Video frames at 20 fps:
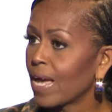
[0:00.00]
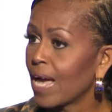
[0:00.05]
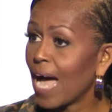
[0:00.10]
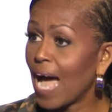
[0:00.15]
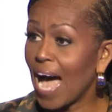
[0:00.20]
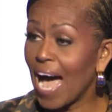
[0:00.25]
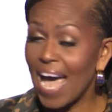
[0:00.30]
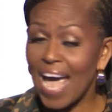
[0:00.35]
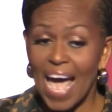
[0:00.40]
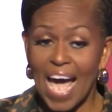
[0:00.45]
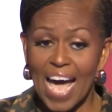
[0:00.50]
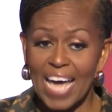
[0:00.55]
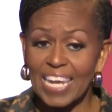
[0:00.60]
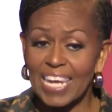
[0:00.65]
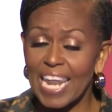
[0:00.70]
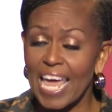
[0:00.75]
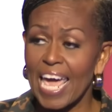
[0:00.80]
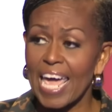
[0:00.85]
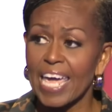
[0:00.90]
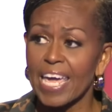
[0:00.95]
I, I
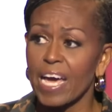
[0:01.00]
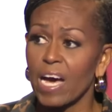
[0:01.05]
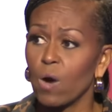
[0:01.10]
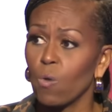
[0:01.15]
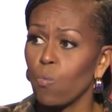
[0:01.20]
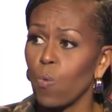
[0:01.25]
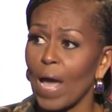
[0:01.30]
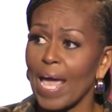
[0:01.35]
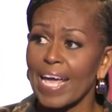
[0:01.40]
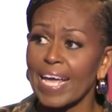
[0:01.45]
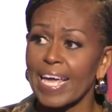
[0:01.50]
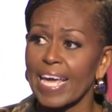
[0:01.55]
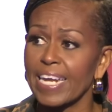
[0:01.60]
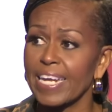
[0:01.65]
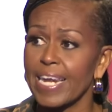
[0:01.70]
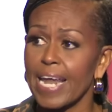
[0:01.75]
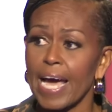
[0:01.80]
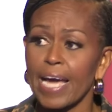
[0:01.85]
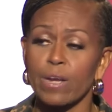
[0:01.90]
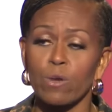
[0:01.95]
lay awake at
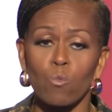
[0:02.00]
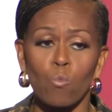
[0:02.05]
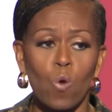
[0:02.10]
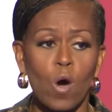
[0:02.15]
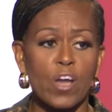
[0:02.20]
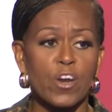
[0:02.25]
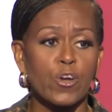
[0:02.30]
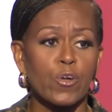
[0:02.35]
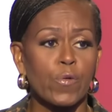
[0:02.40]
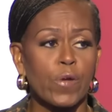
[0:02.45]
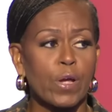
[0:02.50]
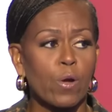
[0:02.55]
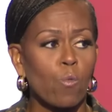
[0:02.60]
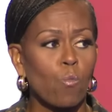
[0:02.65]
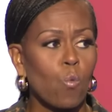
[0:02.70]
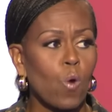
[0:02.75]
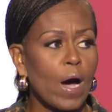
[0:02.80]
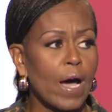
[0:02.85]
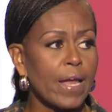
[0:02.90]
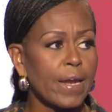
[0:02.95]
night
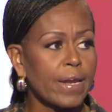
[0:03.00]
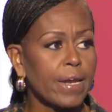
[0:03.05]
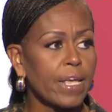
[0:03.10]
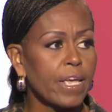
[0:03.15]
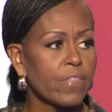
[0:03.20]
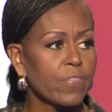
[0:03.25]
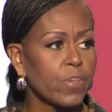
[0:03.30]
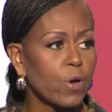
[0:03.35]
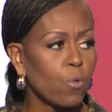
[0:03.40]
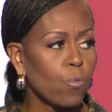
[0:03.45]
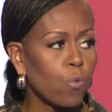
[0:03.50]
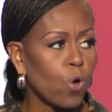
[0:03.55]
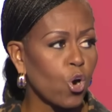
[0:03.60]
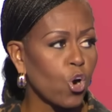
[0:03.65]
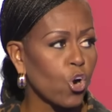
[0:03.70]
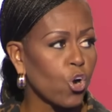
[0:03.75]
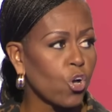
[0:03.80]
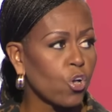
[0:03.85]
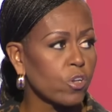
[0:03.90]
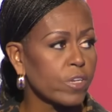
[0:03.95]
wondering what in the
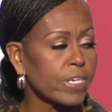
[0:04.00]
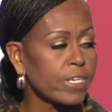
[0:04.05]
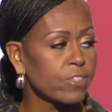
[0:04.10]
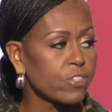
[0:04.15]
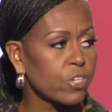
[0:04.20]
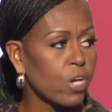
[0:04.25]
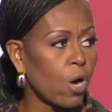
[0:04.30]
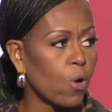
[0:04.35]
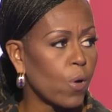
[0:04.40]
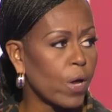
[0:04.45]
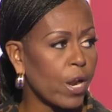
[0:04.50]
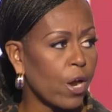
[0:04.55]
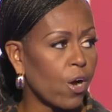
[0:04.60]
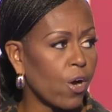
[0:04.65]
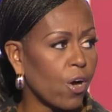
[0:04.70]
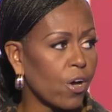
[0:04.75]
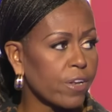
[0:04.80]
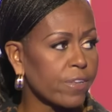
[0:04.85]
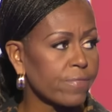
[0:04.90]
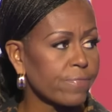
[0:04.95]
world is going
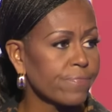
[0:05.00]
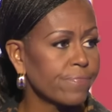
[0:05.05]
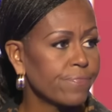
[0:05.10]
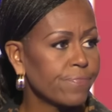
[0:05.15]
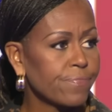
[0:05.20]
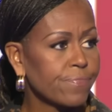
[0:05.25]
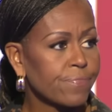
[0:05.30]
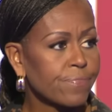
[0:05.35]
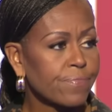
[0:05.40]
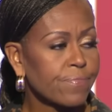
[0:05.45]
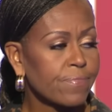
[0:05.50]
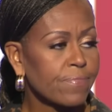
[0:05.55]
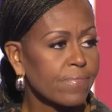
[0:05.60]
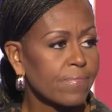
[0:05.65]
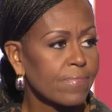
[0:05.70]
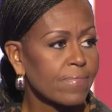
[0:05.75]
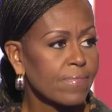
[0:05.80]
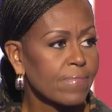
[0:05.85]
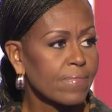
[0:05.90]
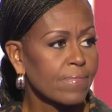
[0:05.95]
on.
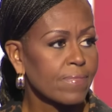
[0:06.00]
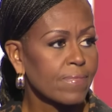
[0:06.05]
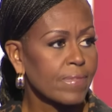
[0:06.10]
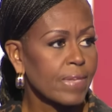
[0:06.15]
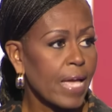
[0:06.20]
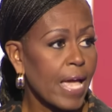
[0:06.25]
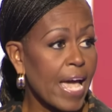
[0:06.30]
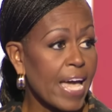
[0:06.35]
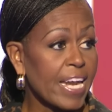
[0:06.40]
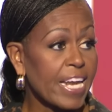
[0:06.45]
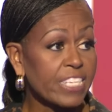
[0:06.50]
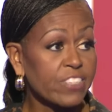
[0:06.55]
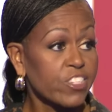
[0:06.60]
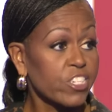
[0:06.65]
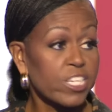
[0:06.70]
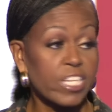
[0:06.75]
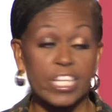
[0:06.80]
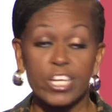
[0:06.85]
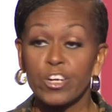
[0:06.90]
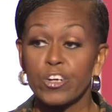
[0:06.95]
And it's
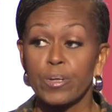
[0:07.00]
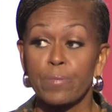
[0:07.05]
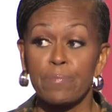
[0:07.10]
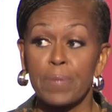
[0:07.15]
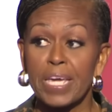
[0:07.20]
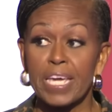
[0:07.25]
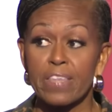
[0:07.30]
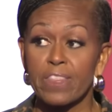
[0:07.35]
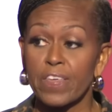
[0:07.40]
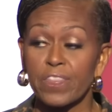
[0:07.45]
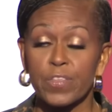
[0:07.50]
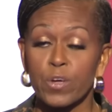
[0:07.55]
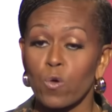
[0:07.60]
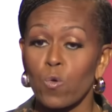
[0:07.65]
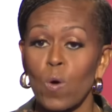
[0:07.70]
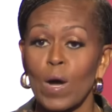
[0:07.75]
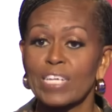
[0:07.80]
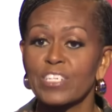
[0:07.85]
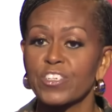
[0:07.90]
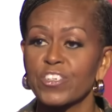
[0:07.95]
clear to me that the
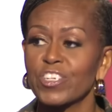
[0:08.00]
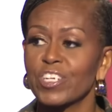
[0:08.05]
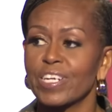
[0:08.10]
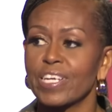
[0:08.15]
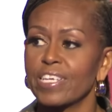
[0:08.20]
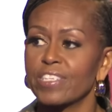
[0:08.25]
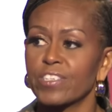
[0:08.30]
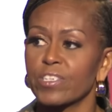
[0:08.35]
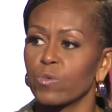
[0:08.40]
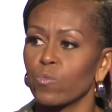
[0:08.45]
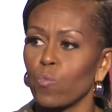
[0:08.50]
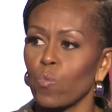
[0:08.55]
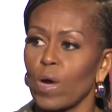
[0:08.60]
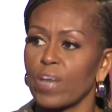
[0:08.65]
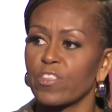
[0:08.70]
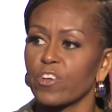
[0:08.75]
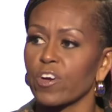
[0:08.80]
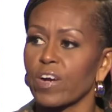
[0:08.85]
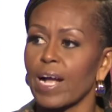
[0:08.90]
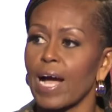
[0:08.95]
question isn't
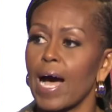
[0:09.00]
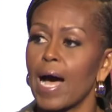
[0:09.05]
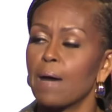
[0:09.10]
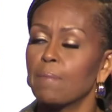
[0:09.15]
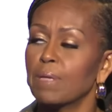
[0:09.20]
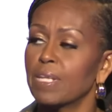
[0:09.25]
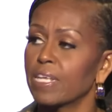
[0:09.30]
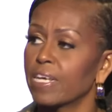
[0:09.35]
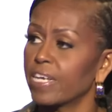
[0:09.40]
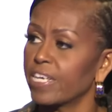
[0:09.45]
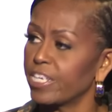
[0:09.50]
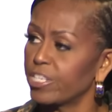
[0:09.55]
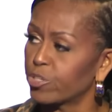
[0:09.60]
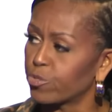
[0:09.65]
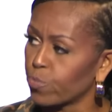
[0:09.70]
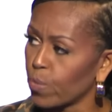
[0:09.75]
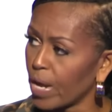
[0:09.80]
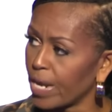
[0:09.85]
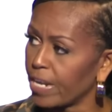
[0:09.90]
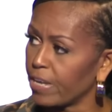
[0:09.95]
whether Kamala is
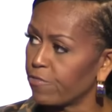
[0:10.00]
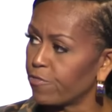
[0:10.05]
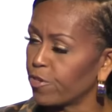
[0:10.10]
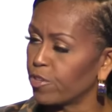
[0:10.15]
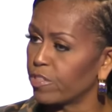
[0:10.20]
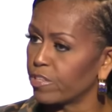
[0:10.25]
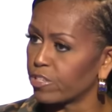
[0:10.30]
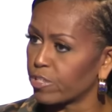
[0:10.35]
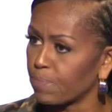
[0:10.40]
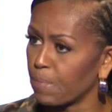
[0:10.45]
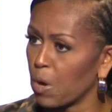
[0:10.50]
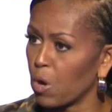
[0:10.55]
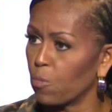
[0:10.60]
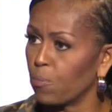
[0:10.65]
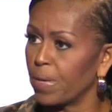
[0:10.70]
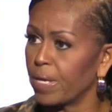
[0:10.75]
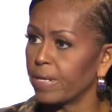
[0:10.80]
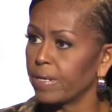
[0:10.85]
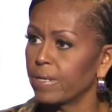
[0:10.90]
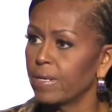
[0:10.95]
ready for this
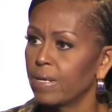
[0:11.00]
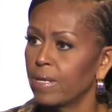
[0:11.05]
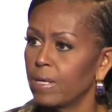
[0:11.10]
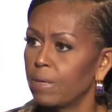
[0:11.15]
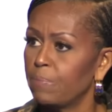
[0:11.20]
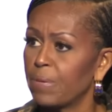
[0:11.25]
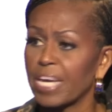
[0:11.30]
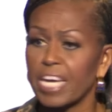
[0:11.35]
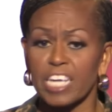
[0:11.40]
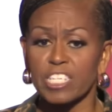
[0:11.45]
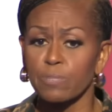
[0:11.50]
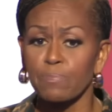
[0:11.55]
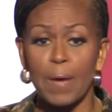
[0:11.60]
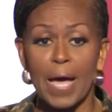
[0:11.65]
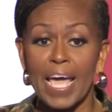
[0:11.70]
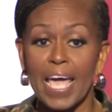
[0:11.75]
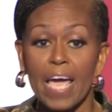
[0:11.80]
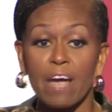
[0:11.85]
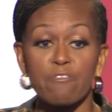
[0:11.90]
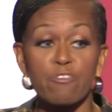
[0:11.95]
moment, because
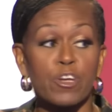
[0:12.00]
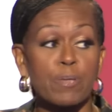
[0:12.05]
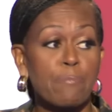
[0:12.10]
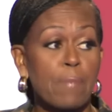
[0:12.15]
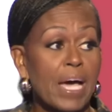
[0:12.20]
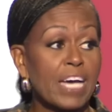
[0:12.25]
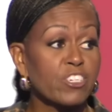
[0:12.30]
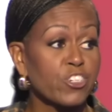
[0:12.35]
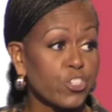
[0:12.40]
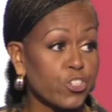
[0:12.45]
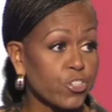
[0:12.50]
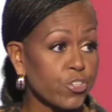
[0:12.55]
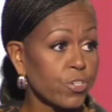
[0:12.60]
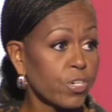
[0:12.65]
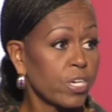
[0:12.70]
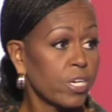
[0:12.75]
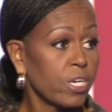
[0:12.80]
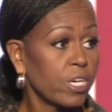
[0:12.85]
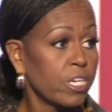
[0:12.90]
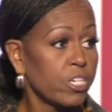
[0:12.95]
by every measure,
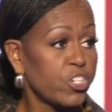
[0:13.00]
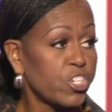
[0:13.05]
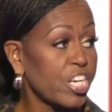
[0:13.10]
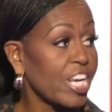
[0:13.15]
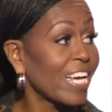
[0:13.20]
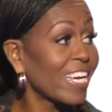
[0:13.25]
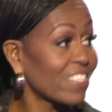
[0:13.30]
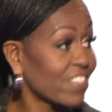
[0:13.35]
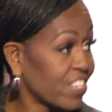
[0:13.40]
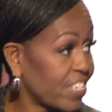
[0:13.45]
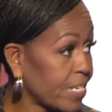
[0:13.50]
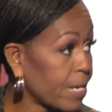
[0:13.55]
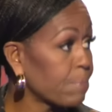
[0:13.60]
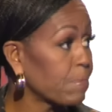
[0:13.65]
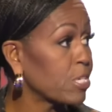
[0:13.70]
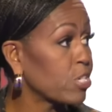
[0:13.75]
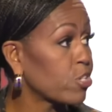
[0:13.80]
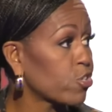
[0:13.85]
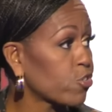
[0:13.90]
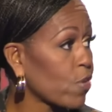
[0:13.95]
she has
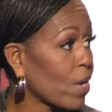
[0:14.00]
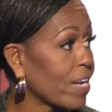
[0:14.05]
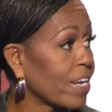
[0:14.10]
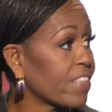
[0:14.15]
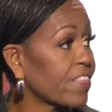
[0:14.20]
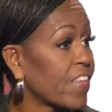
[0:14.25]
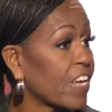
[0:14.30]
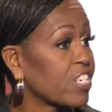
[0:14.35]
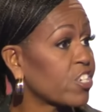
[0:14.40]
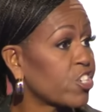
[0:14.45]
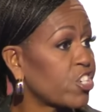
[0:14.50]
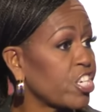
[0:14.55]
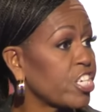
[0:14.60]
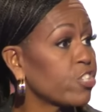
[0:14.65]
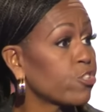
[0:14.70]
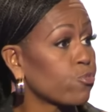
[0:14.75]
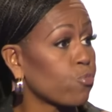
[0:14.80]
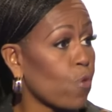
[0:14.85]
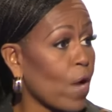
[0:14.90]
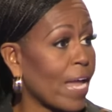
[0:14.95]
demonstrated that
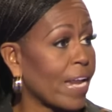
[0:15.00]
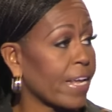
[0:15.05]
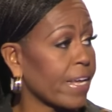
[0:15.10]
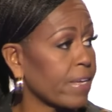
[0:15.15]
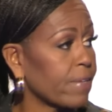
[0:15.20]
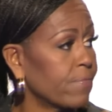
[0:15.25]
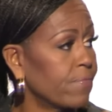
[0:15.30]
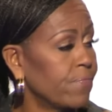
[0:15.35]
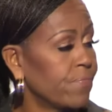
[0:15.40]
she's ready.